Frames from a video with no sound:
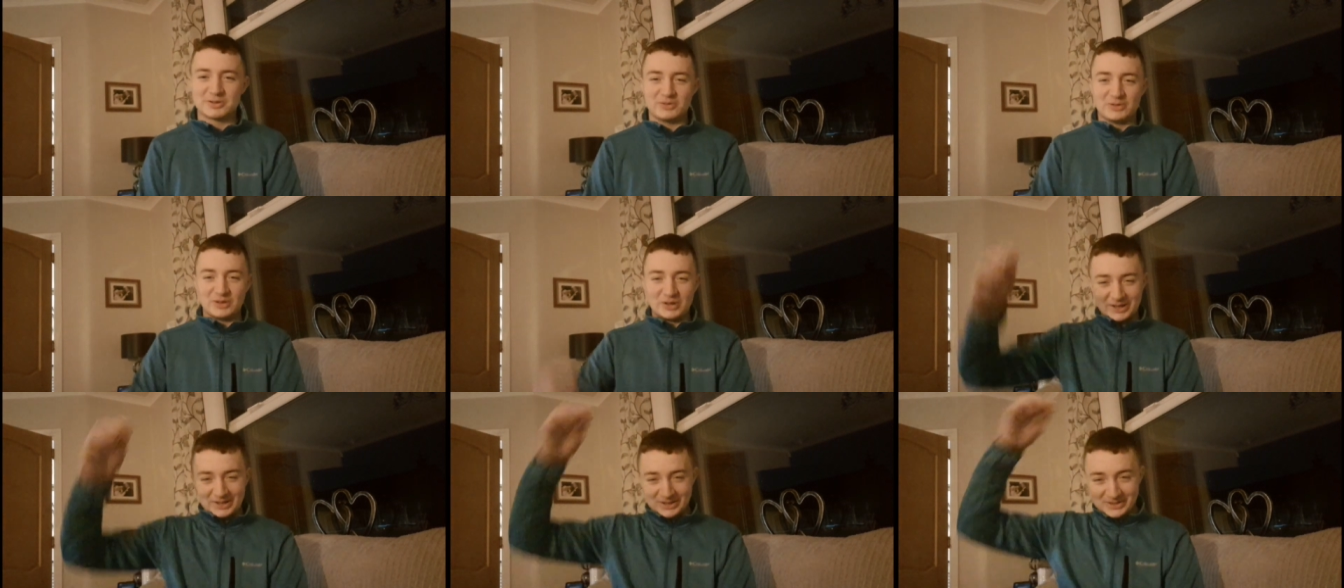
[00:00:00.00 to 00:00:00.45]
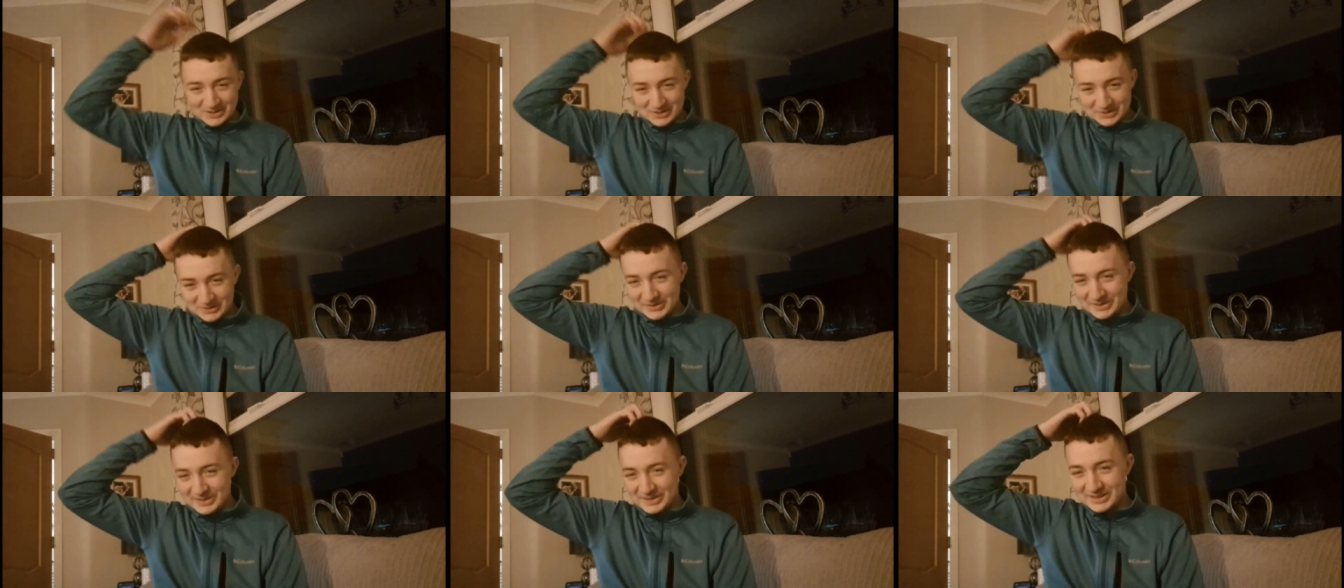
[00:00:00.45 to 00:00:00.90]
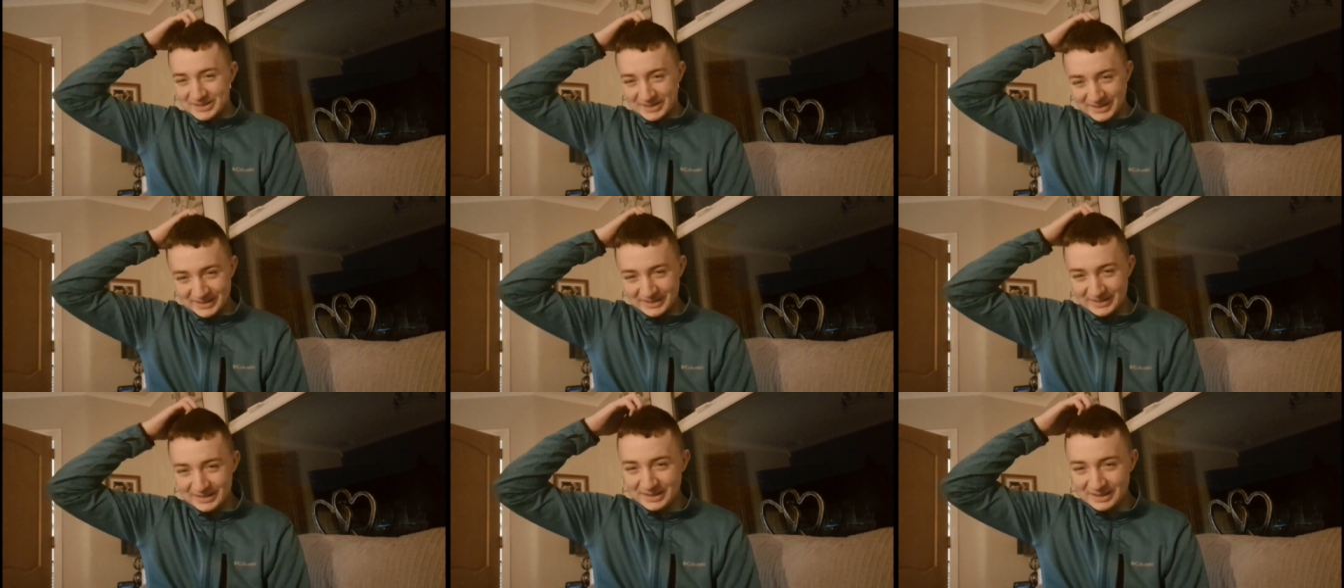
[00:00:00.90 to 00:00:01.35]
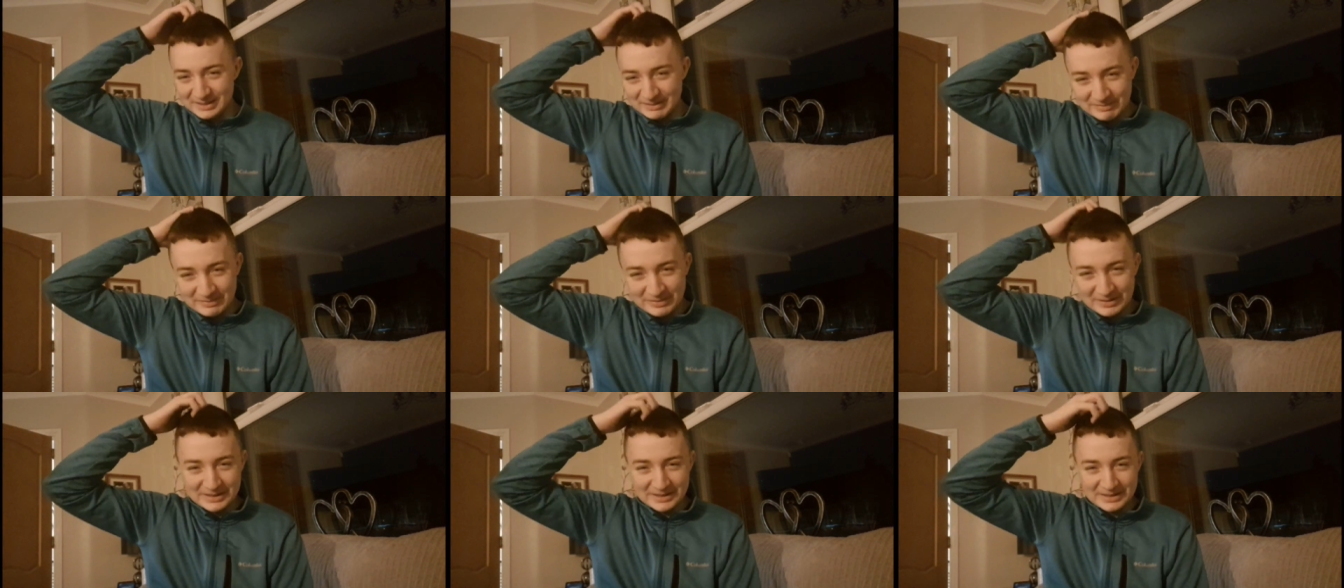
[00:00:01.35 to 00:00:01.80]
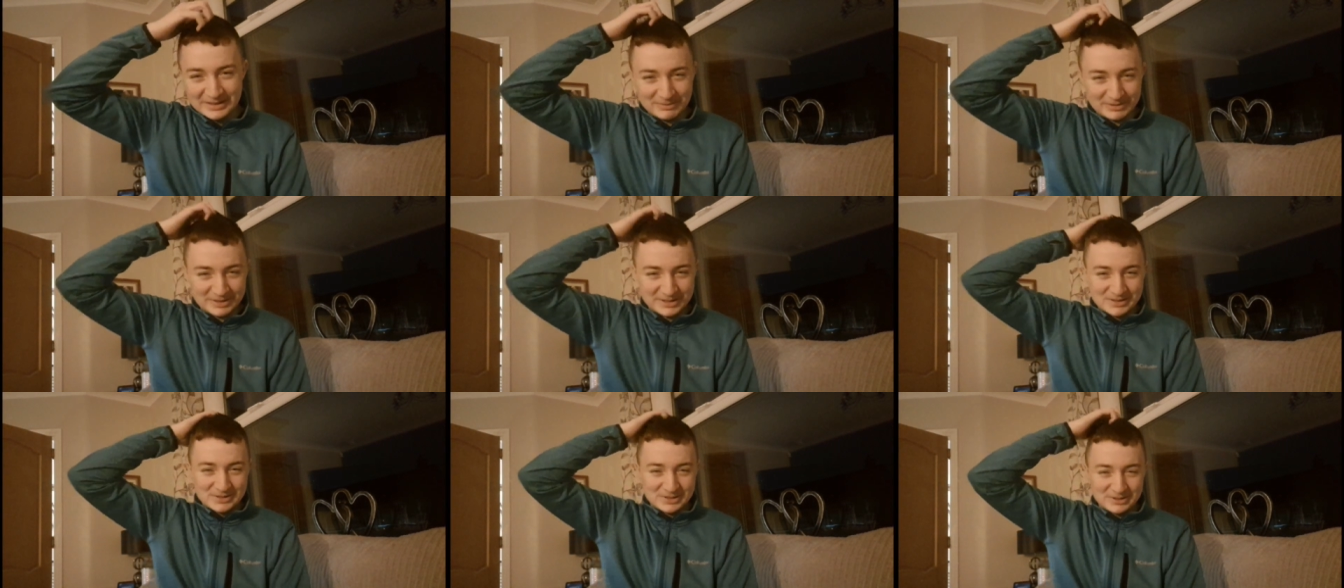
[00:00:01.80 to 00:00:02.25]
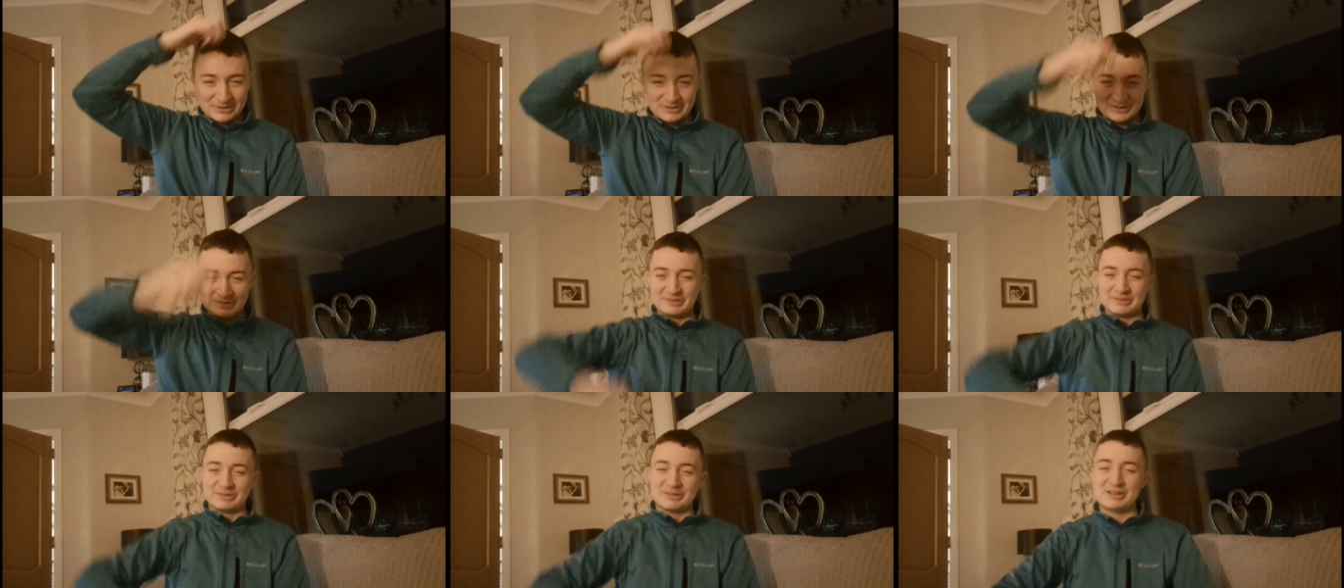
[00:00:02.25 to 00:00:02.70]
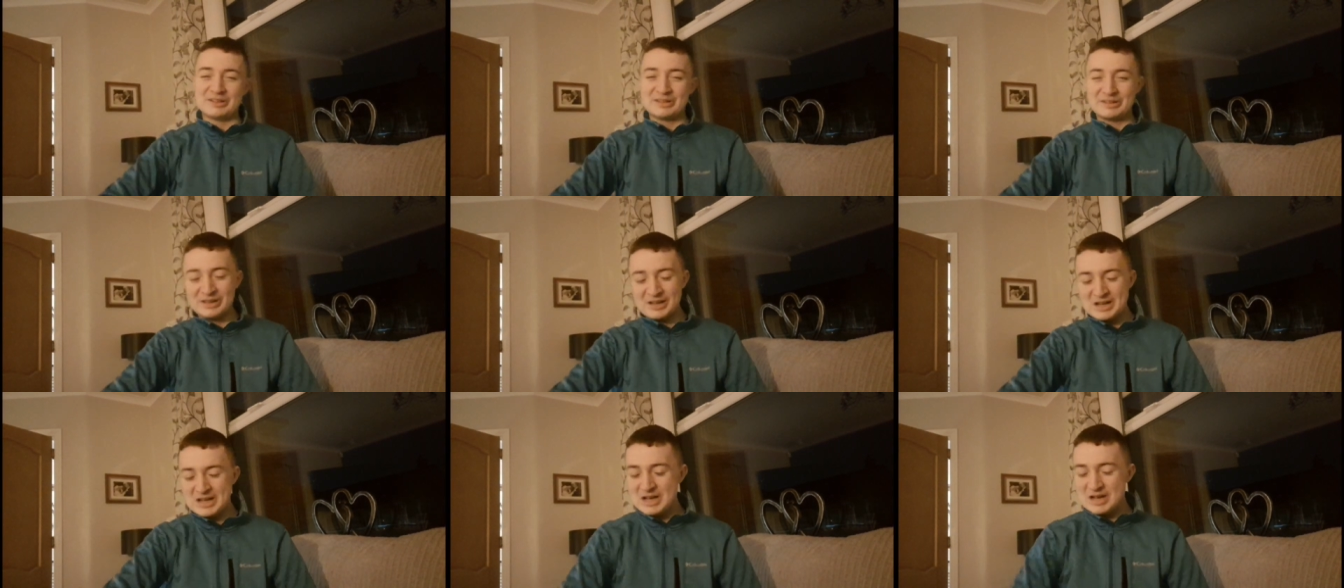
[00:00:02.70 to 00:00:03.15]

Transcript: fans going and sitting in the Linfield End, which is unreal.